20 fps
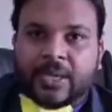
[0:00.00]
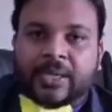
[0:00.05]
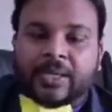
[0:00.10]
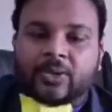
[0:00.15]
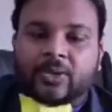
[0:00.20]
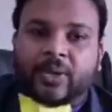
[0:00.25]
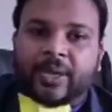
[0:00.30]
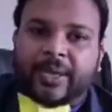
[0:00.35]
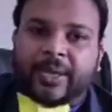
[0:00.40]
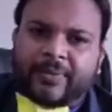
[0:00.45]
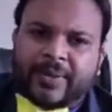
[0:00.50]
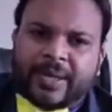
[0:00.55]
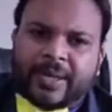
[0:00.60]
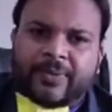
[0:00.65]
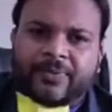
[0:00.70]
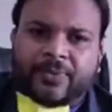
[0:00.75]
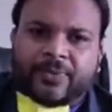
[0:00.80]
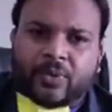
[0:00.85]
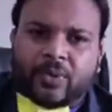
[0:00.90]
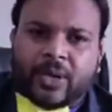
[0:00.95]
So even
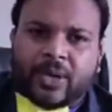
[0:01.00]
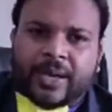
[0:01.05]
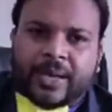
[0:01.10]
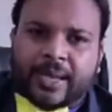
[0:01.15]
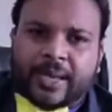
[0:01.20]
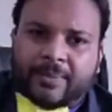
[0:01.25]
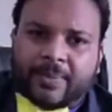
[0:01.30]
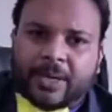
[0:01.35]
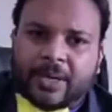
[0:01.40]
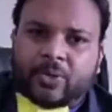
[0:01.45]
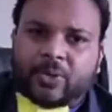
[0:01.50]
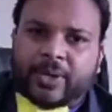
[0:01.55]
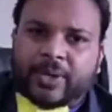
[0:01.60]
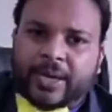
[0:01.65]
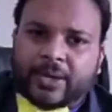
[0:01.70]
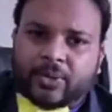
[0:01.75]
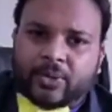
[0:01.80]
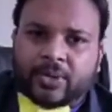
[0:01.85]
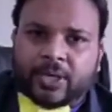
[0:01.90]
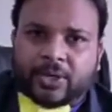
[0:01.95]
if you are able to
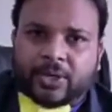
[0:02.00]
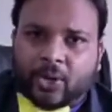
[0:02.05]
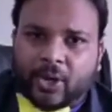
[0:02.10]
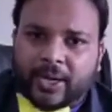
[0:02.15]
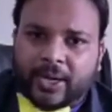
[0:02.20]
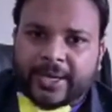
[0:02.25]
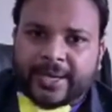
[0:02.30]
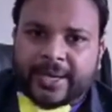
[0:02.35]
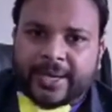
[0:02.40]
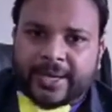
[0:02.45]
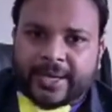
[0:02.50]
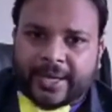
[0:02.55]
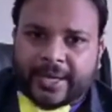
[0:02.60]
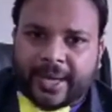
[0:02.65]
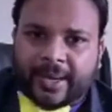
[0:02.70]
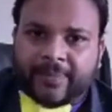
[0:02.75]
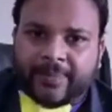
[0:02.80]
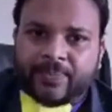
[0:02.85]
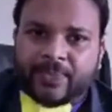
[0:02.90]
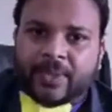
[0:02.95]
get to the toilet in
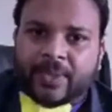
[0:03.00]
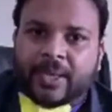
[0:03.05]
time,